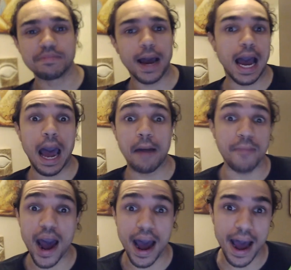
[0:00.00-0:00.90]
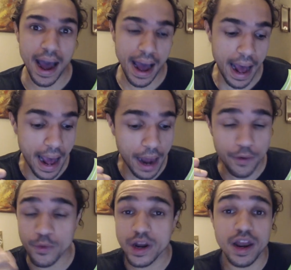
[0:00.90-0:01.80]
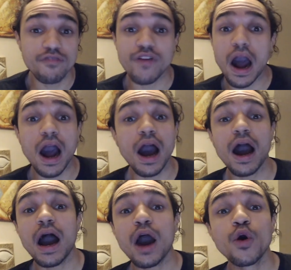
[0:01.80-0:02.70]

Muhammad, whatever,